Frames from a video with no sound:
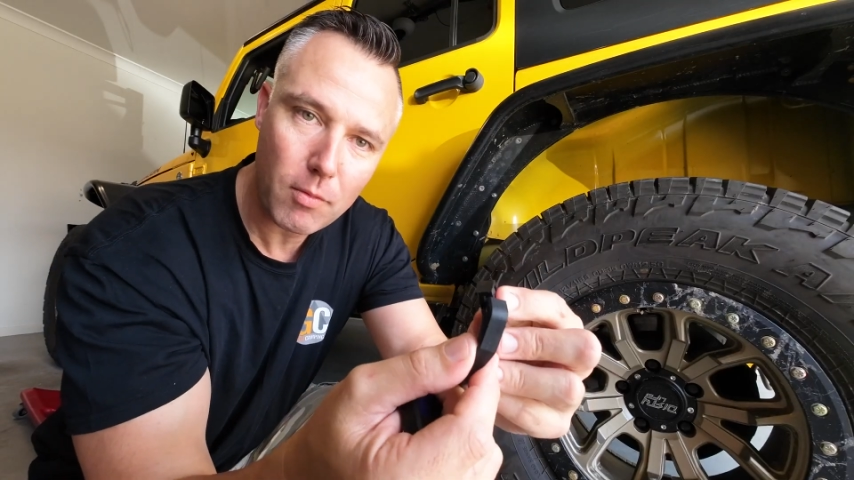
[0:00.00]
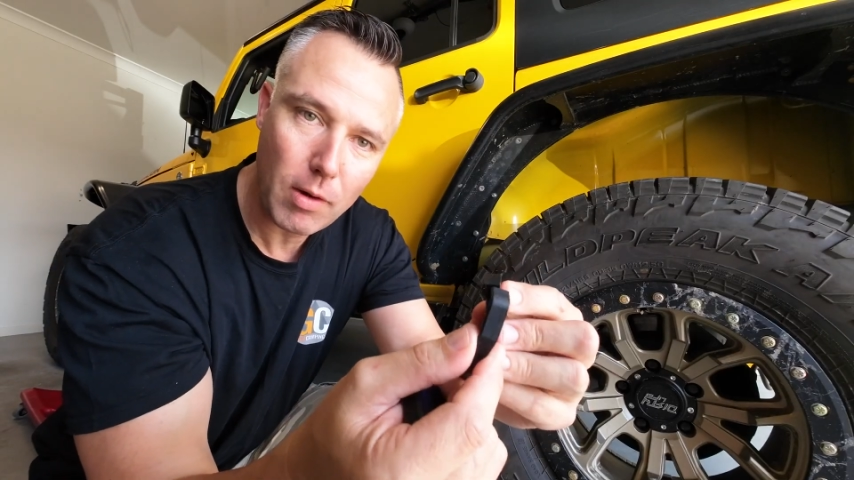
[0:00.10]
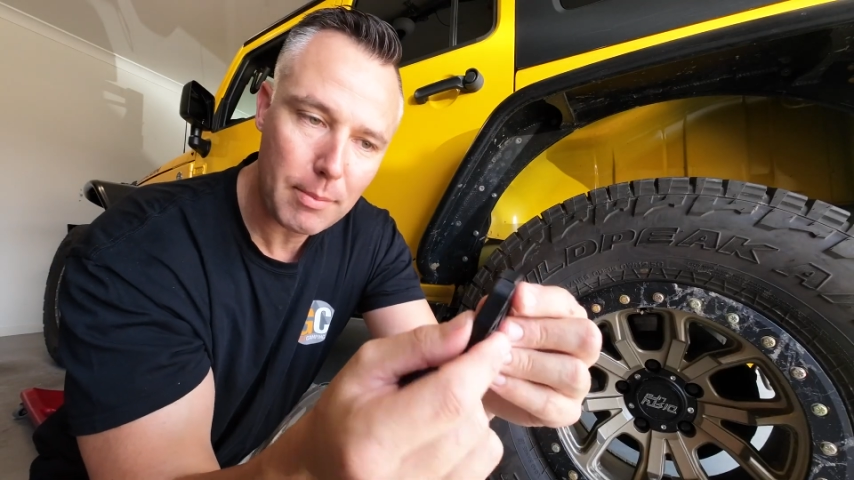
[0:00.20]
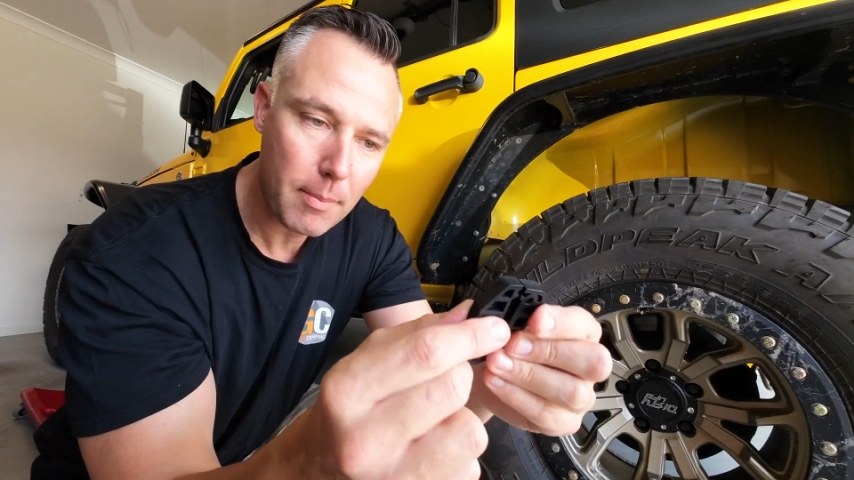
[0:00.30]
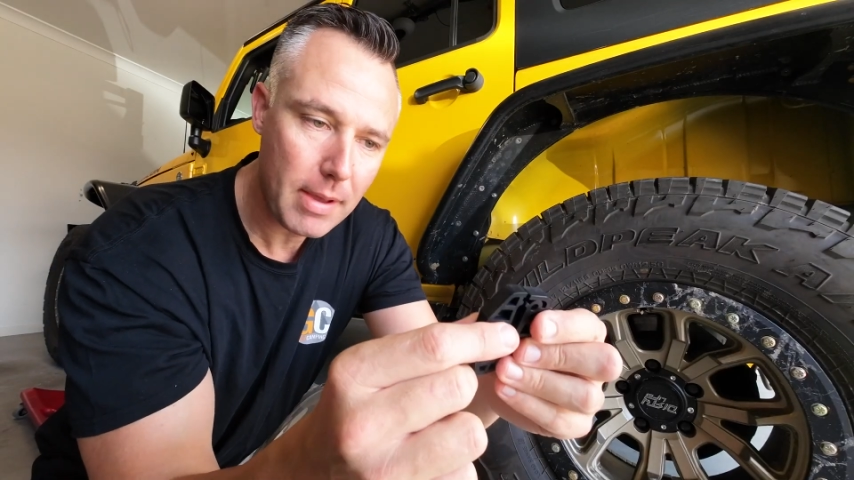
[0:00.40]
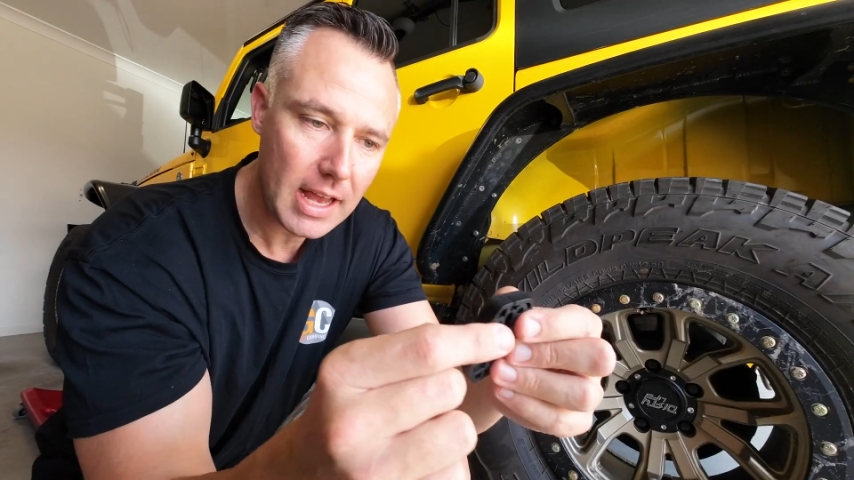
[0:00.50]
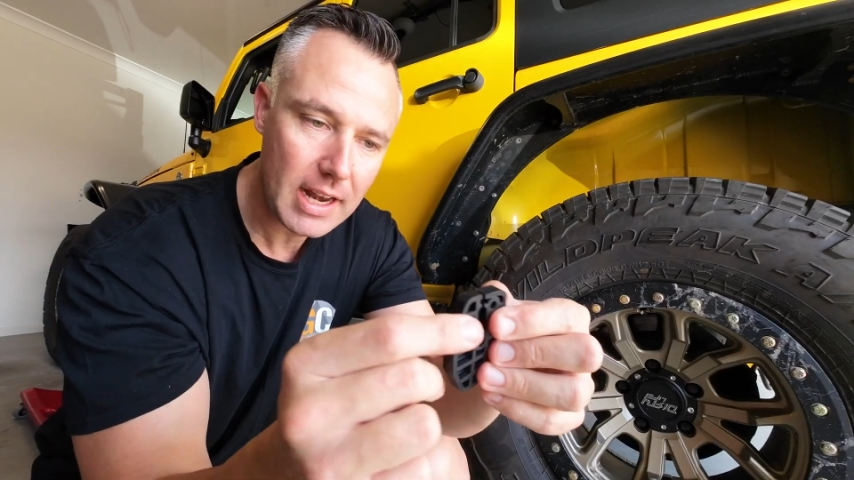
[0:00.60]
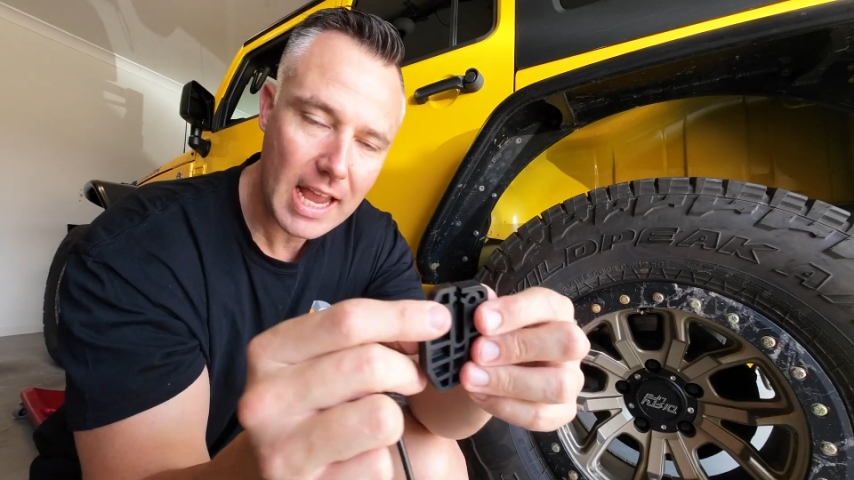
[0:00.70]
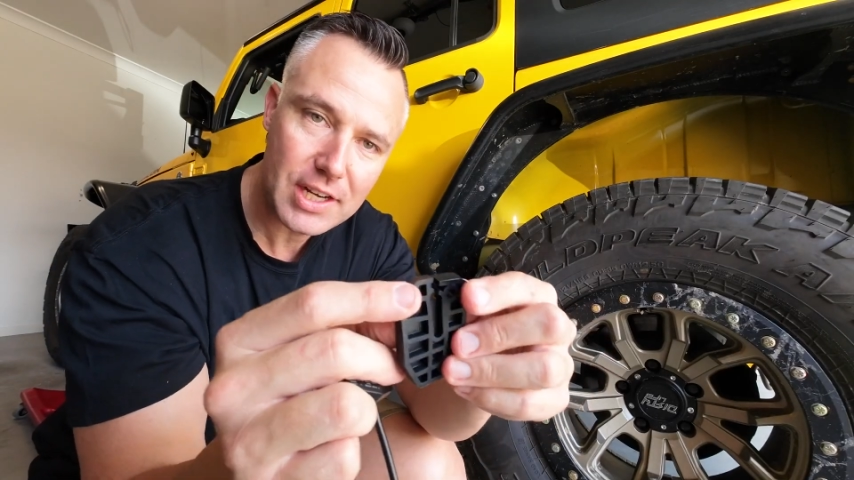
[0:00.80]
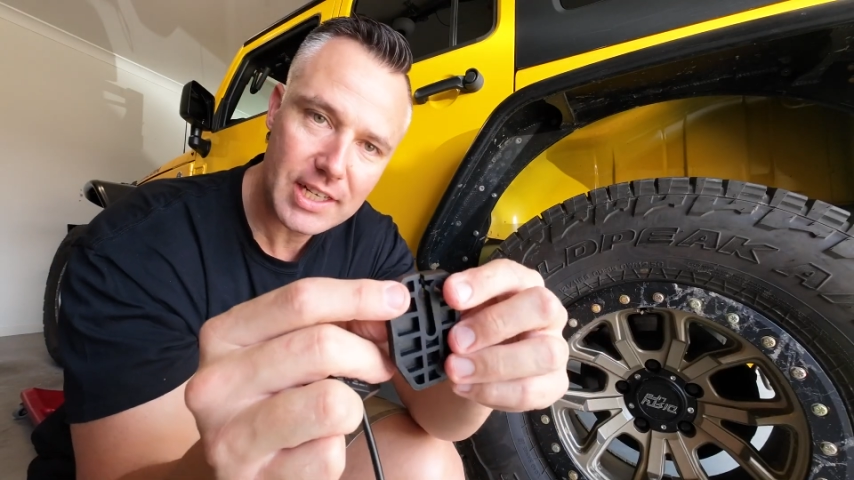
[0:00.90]
rubber mount
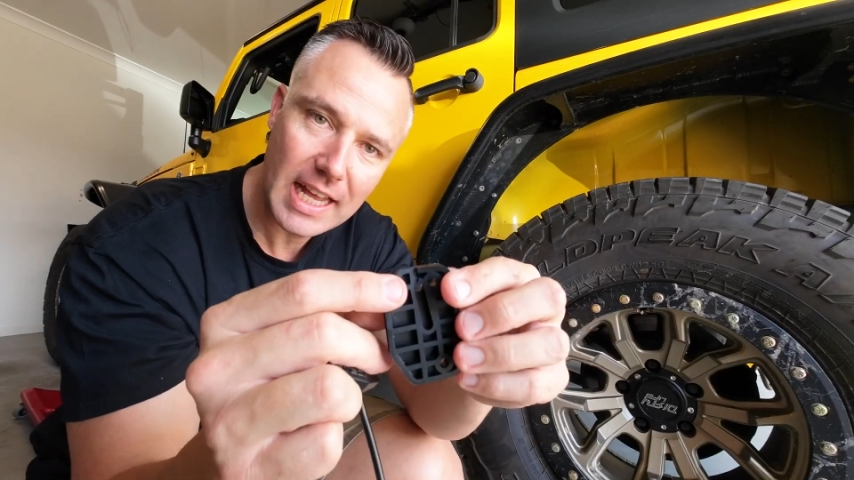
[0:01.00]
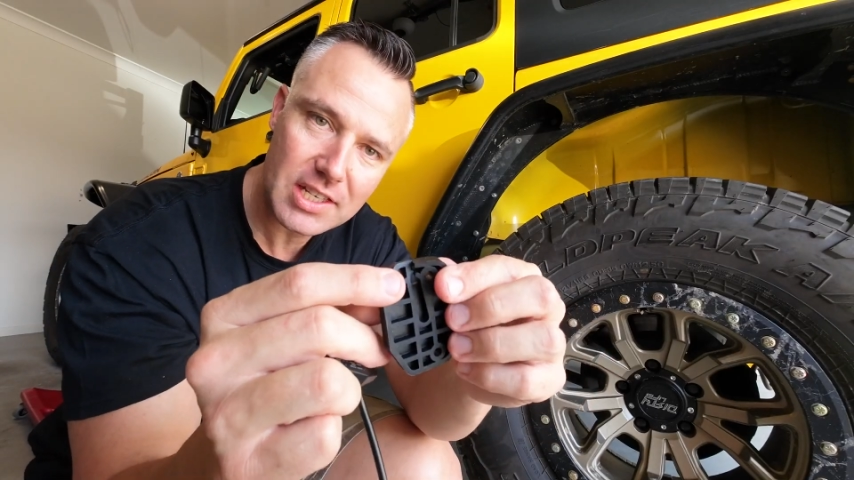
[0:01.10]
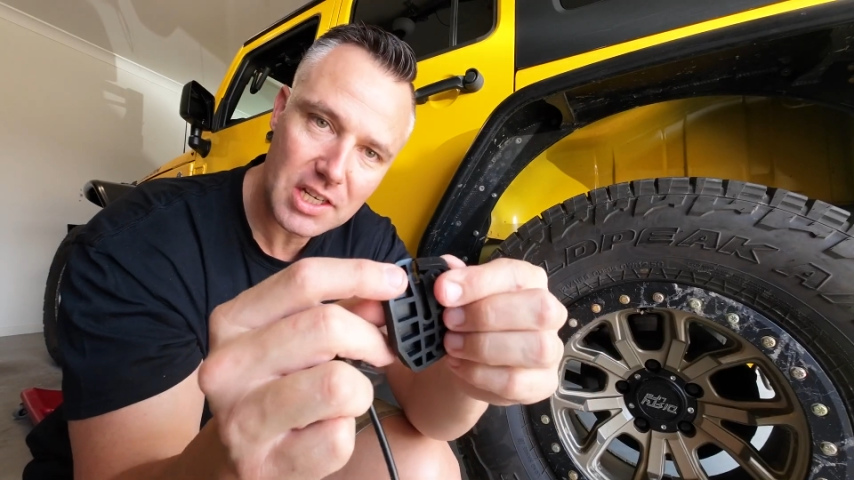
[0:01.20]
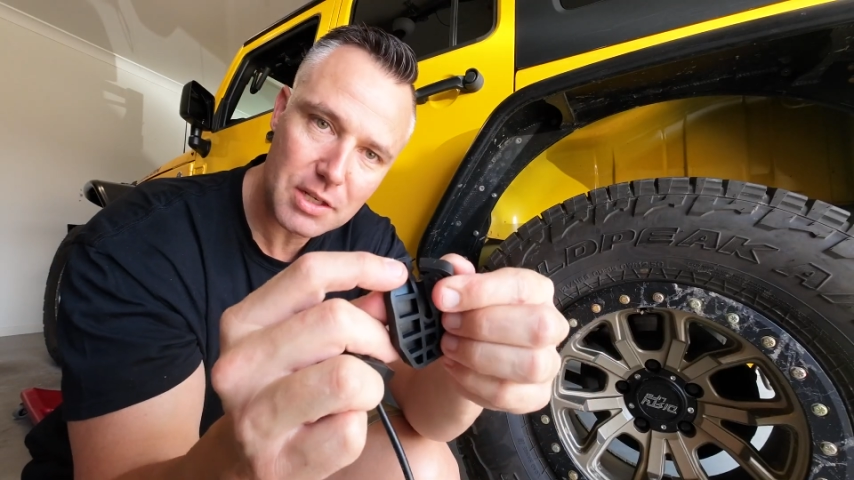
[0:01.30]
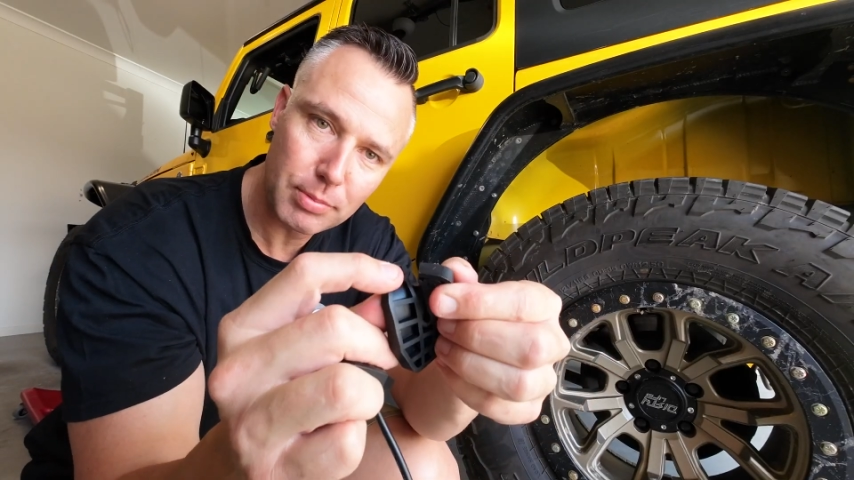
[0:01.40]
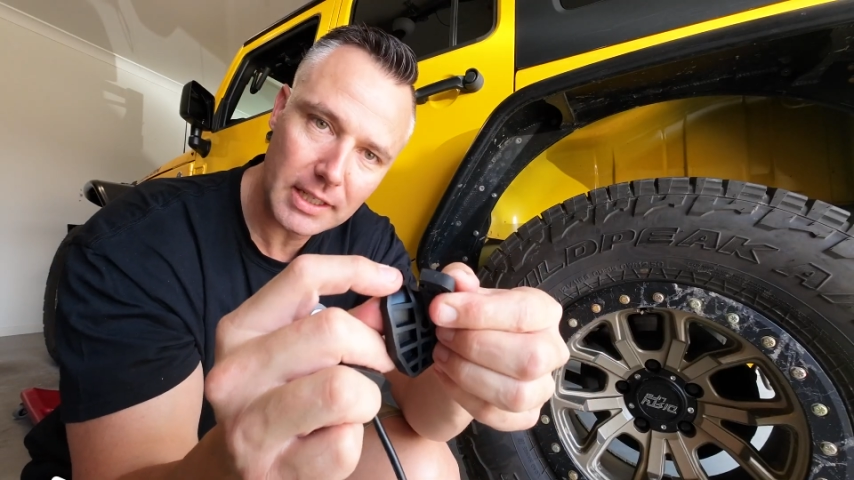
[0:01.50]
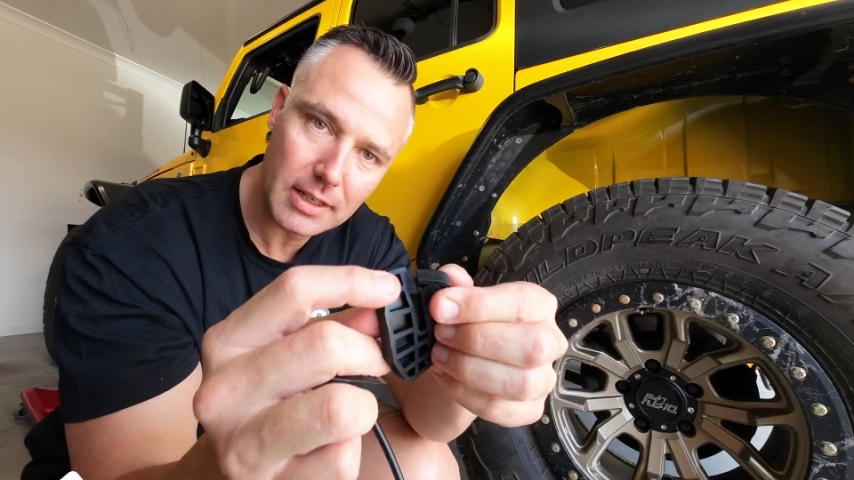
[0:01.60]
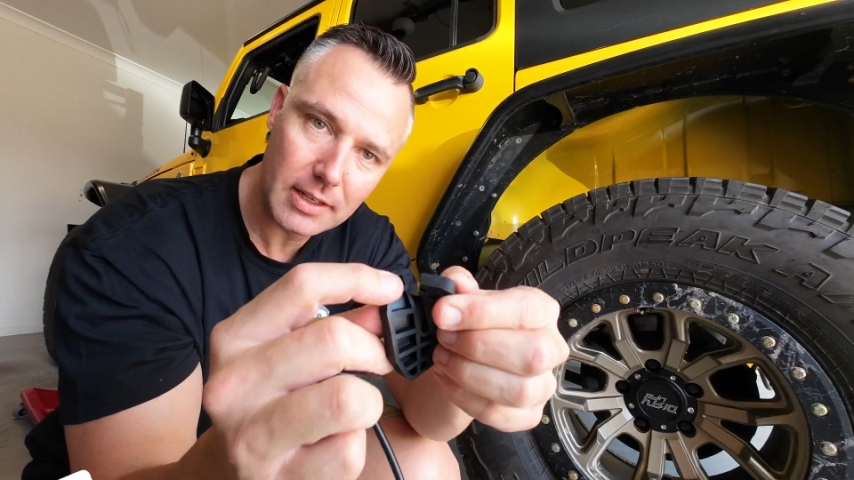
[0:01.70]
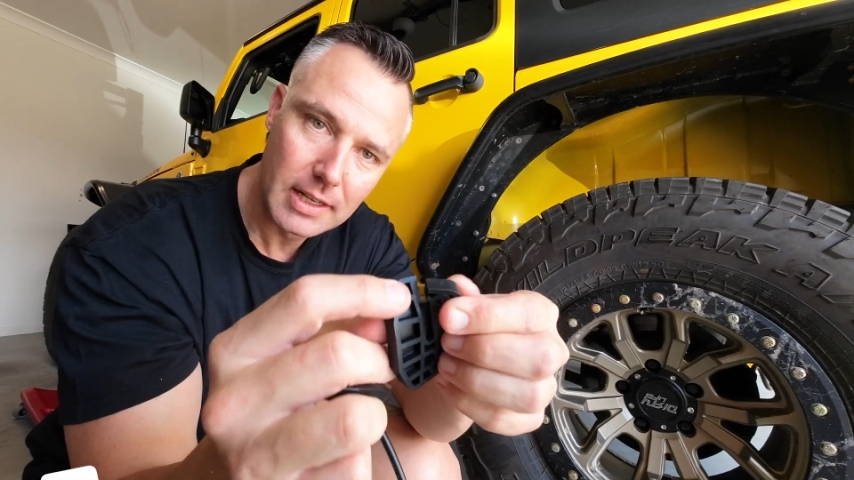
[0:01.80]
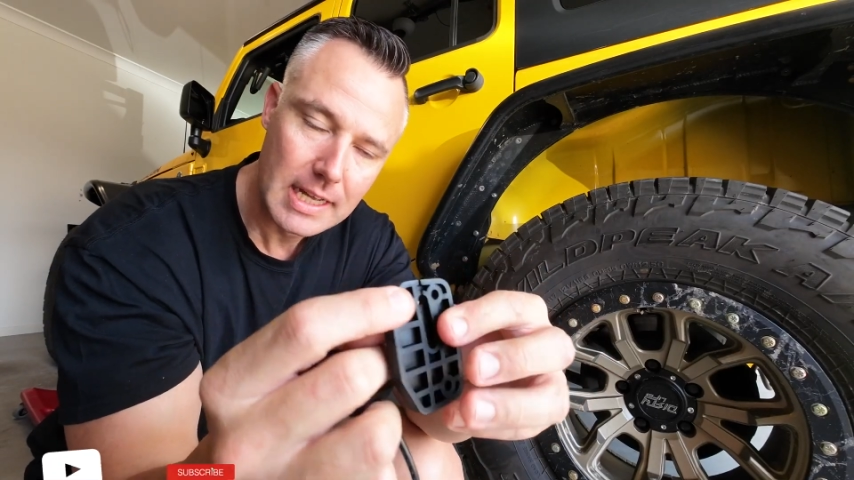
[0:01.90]
actually has a split in it.